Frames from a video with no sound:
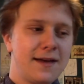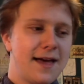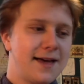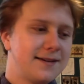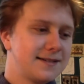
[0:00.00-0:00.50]

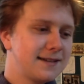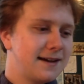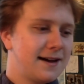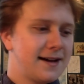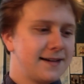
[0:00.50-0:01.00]
And
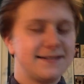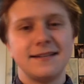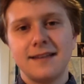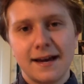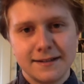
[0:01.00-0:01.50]
I
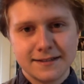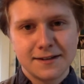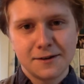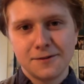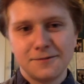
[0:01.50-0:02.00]
did that
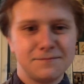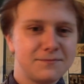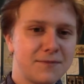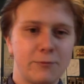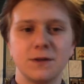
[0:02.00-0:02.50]
until
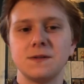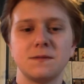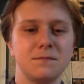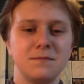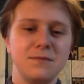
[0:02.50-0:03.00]
it
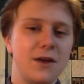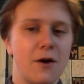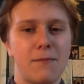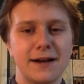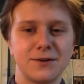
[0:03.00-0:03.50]
was, you know,
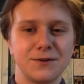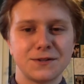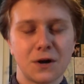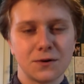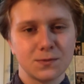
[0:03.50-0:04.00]
my turn to
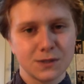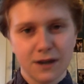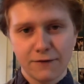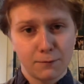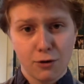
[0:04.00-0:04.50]
start
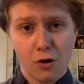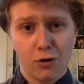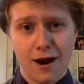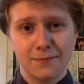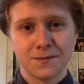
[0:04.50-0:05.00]
stuffing
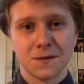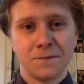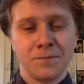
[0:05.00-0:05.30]
programs.